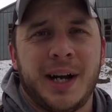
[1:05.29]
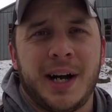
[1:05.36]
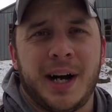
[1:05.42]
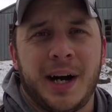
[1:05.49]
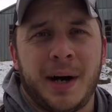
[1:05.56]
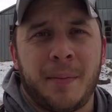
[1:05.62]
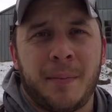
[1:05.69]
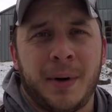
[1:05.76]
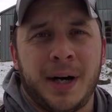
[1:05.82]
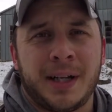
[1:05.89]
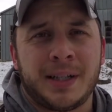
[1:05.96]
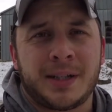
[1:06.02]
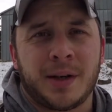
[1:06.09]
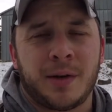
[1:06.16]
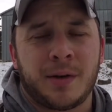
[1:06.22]
Um,
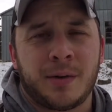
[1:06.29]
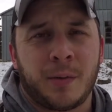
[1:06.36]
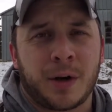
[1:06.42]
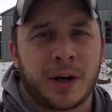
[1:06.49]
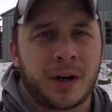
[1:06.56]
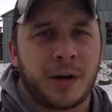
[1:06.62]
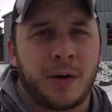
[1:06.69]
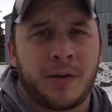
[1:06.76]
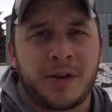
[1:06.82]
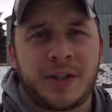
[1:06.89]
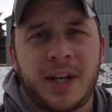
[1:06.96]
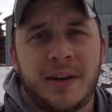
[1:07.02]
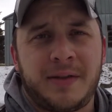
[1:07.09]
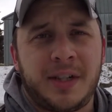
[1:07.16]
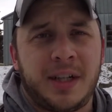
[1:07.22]
but so we're going to go over
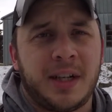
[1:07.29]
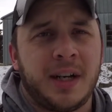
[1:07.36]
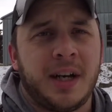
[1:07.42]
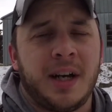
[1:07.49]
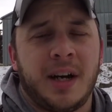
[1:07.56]
safety,